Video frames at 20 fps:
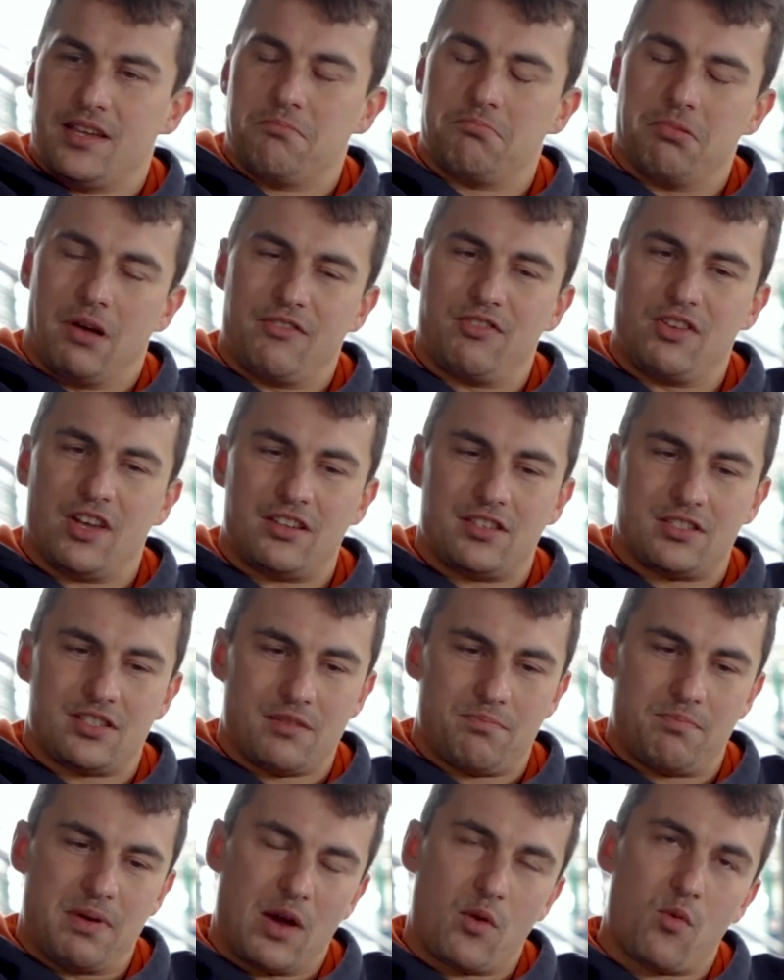but if you had
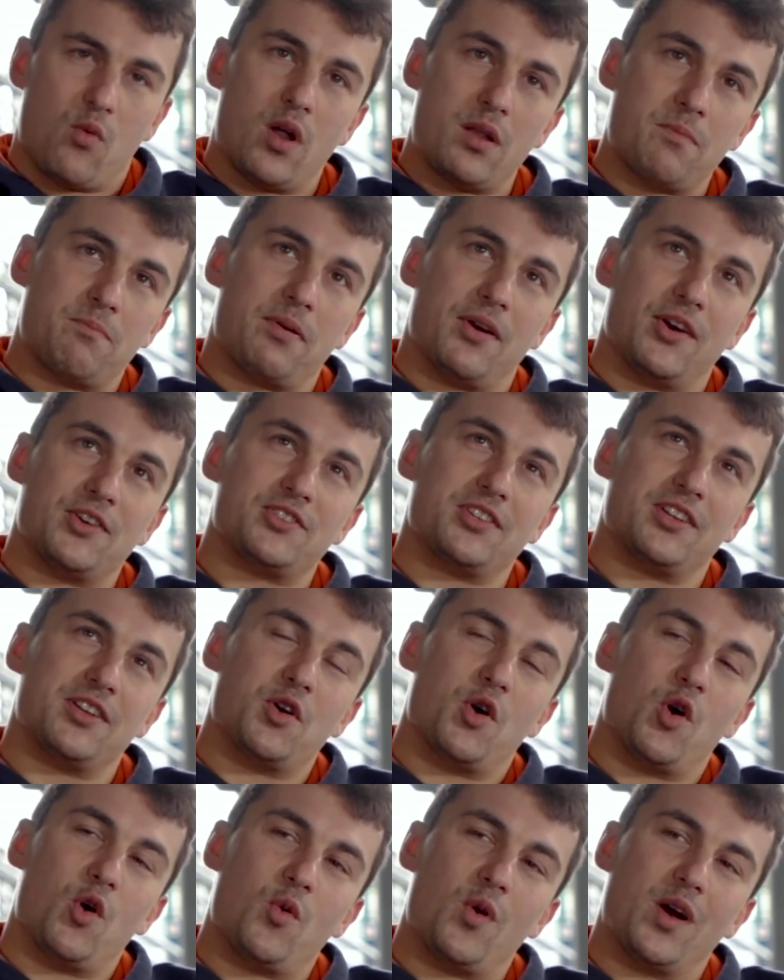to pick one person in the
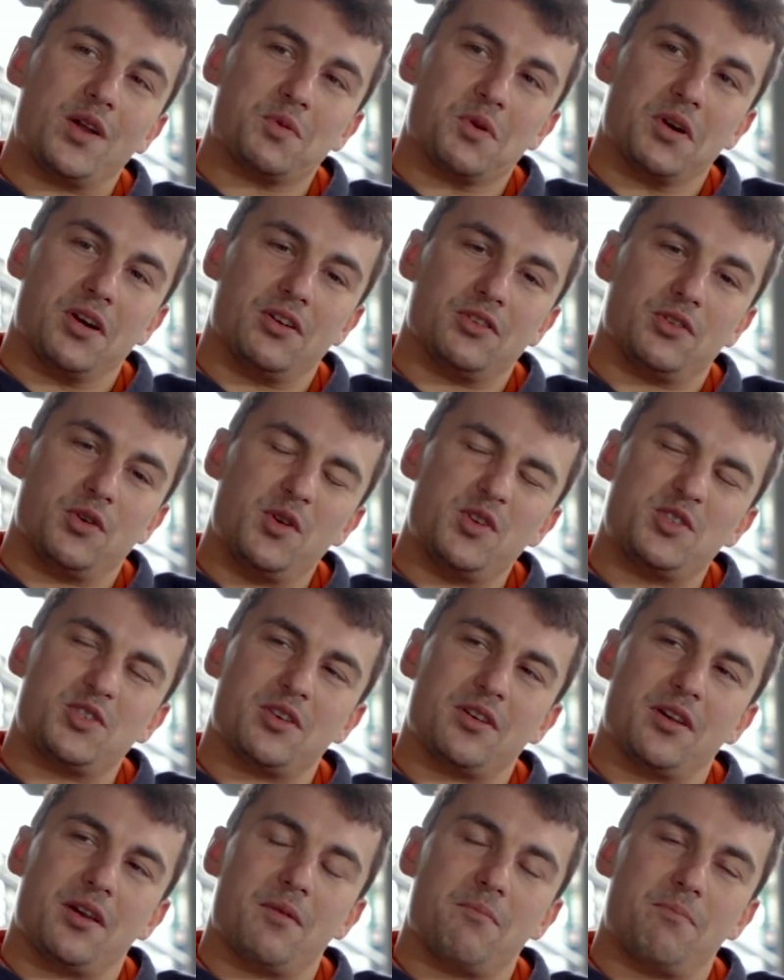whole wide world, who's
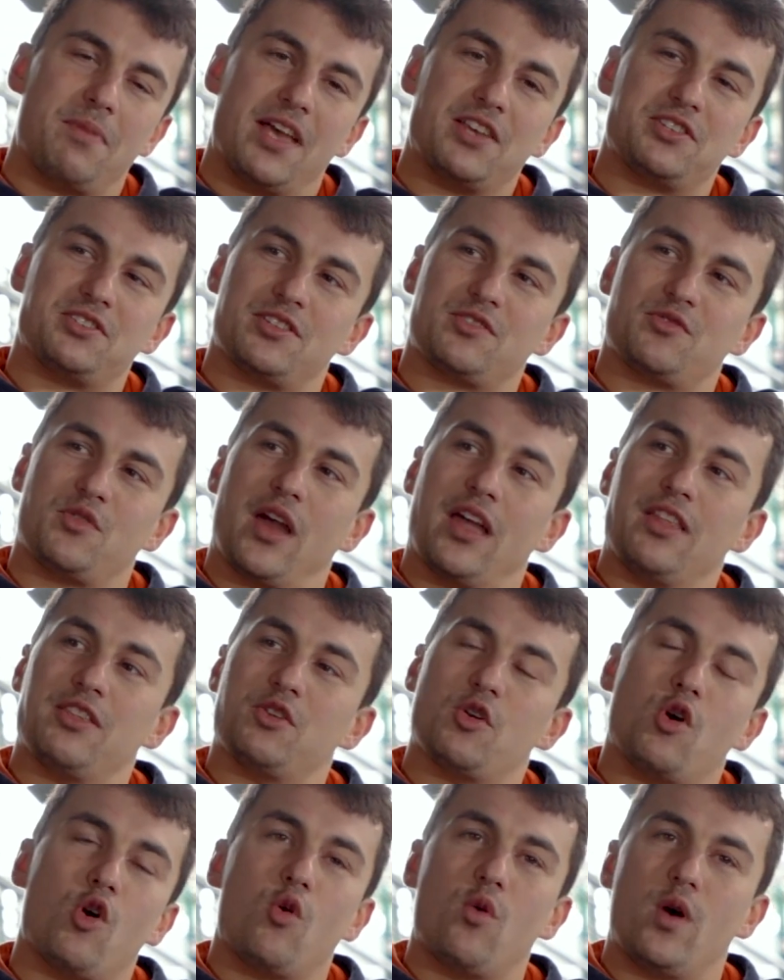your bestest friend in
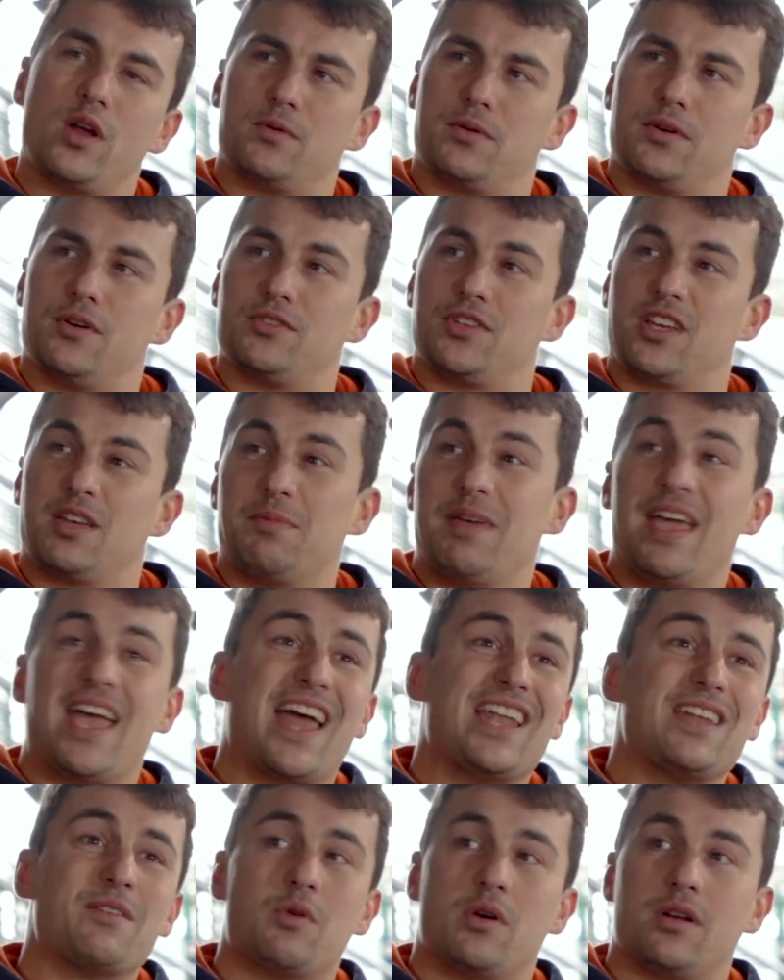the whole wide world? It could be
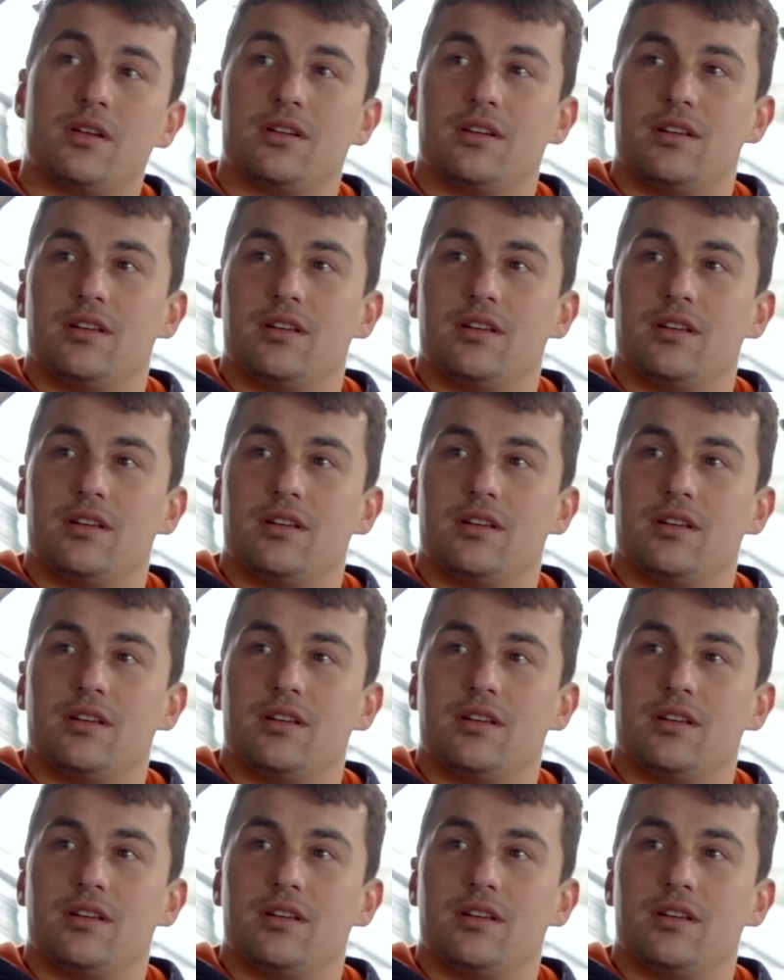anyone.